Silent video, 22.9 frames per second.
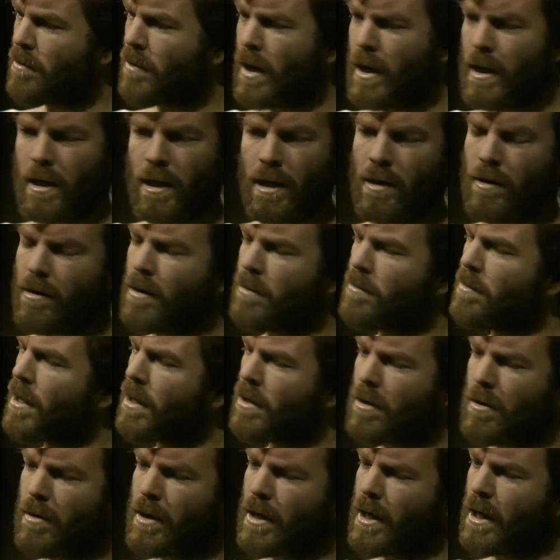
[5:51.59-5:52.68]
right here. I'm
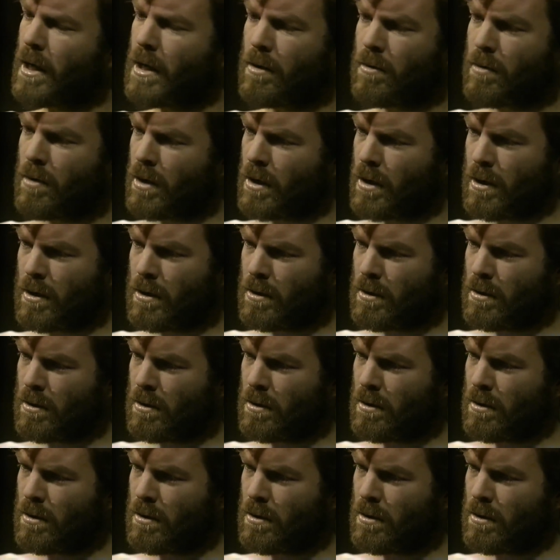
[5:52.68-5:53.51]
not going anywhere.